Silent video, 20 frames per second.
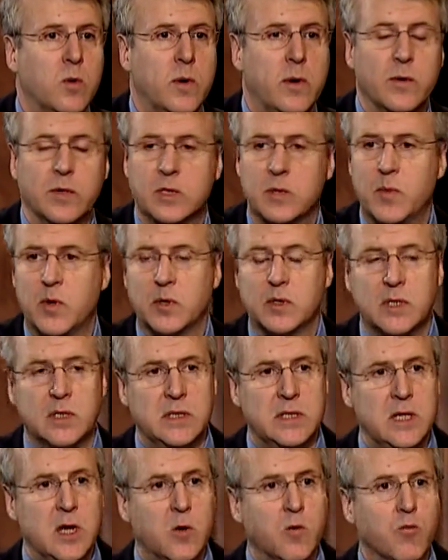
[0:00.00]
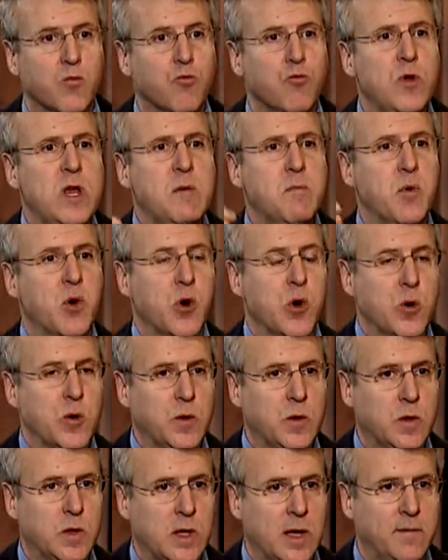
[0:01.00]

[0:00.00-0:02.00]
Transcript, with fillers: we were supposed to see a rebirth